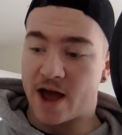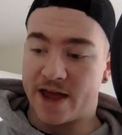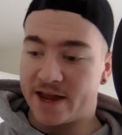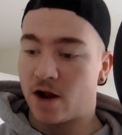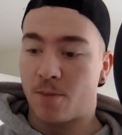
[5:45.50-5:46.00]

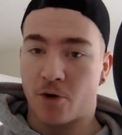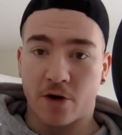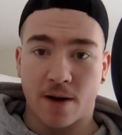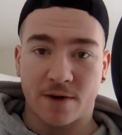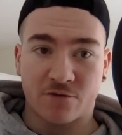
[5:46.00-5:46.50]
in our
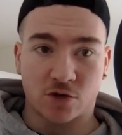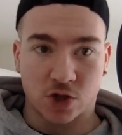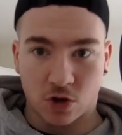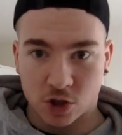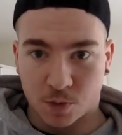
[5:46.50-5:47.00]
programming for
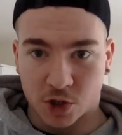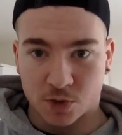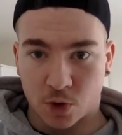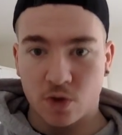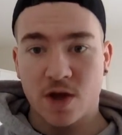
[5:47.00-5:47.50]
as long as
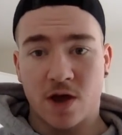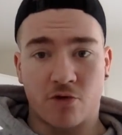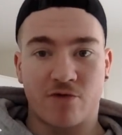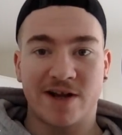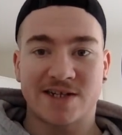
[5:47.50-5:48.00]
possible,
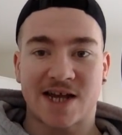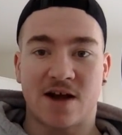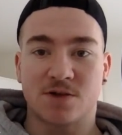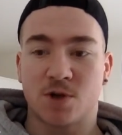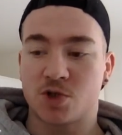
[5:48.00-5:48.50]
rinse
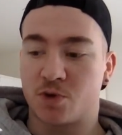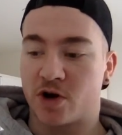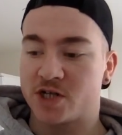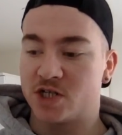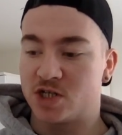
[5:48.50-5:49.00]
out as much
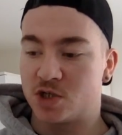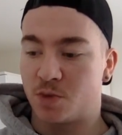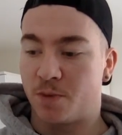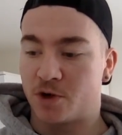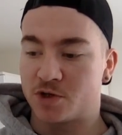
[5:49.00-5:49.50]
progressions as
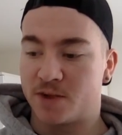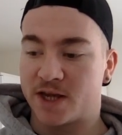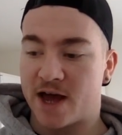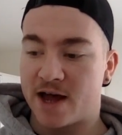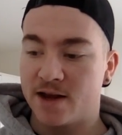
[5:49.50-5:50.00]
we possibly
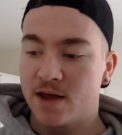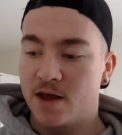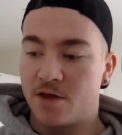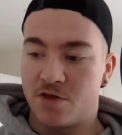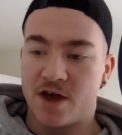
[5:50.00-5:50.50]
can,
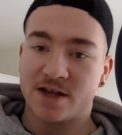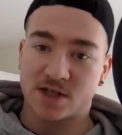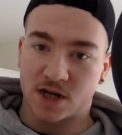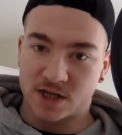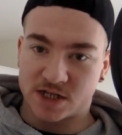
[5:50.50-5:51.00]

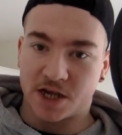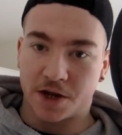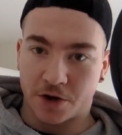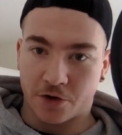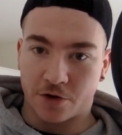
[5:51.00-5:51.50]
that's going to see
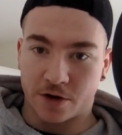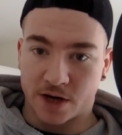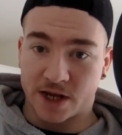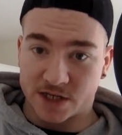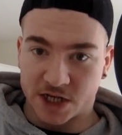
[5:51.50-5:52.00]
an
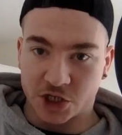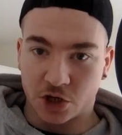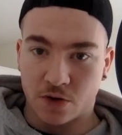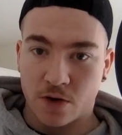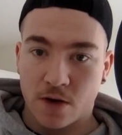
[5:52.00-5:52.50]
accrual in
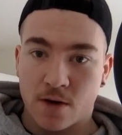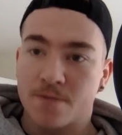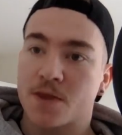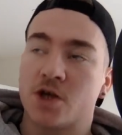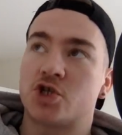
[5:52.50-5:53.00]
tissue.
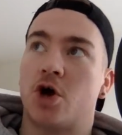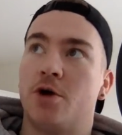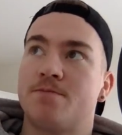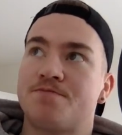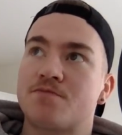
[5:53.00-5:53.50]

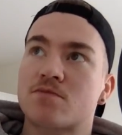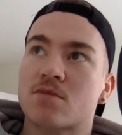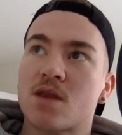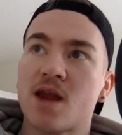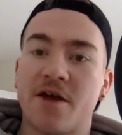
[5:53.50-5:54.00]
So
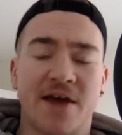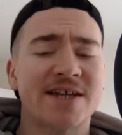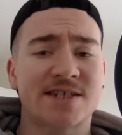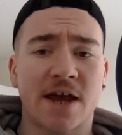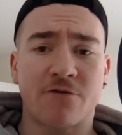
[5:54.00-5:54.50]

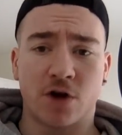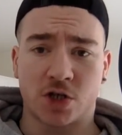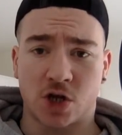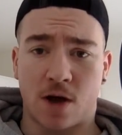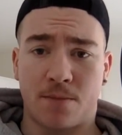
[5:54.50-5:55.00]
let's say, for an
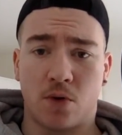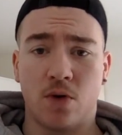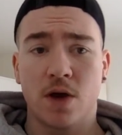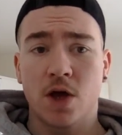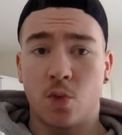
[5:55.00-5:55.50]

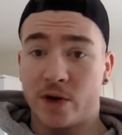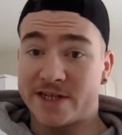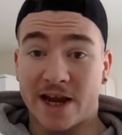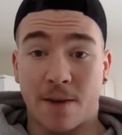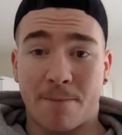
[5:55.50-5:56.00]
example, we
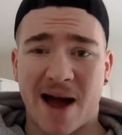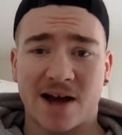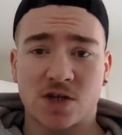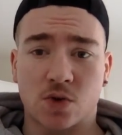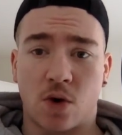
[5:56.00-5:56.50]
take a
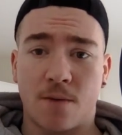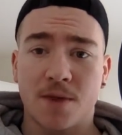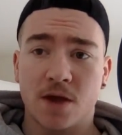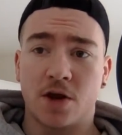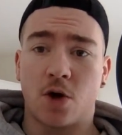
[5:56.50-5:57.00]
back
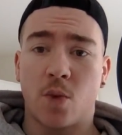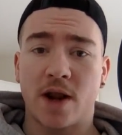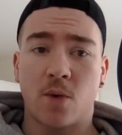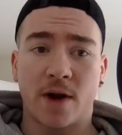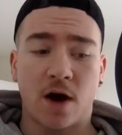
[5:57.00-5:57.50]
squat.
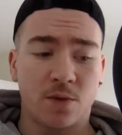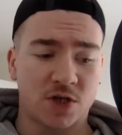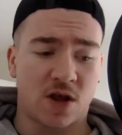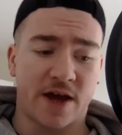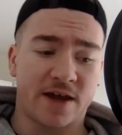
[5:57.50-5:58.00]
When I was